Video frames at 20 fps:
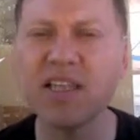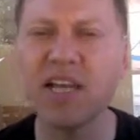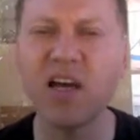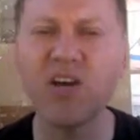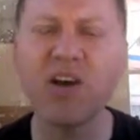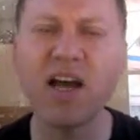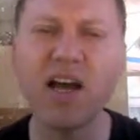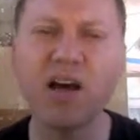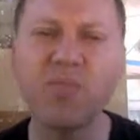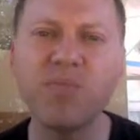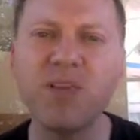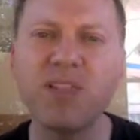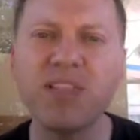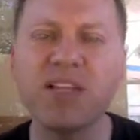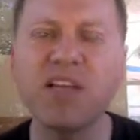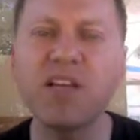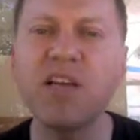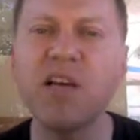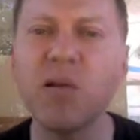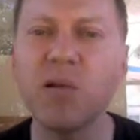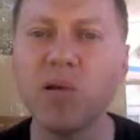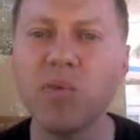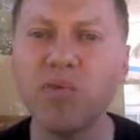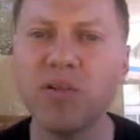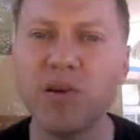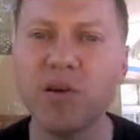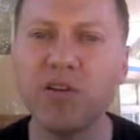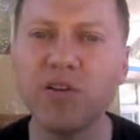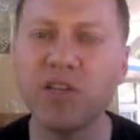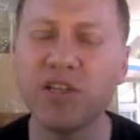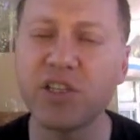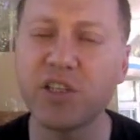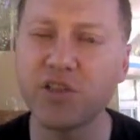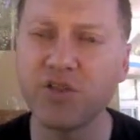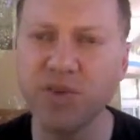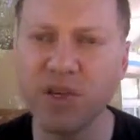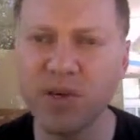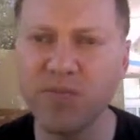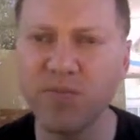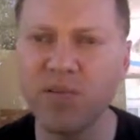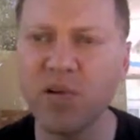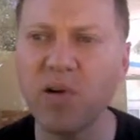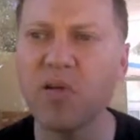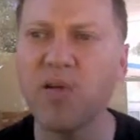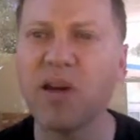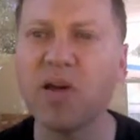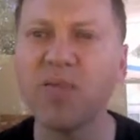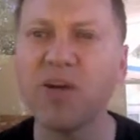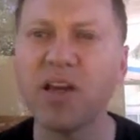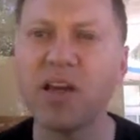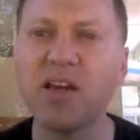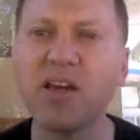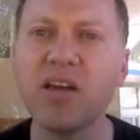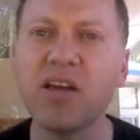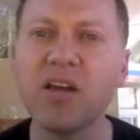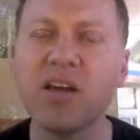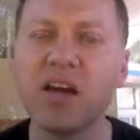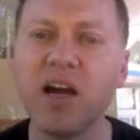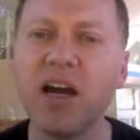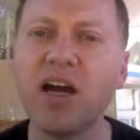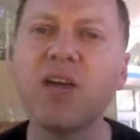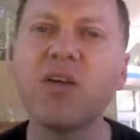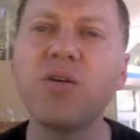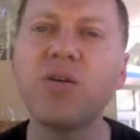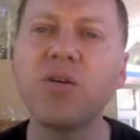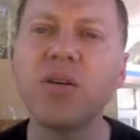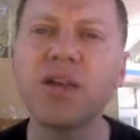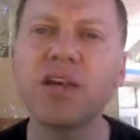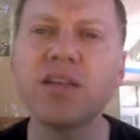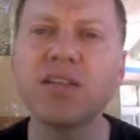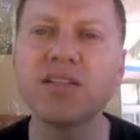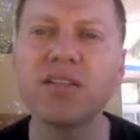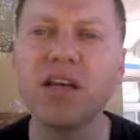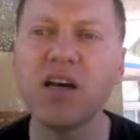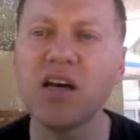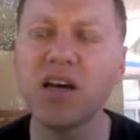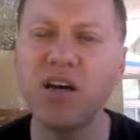Now, our particular approach, extreme programming, I call it,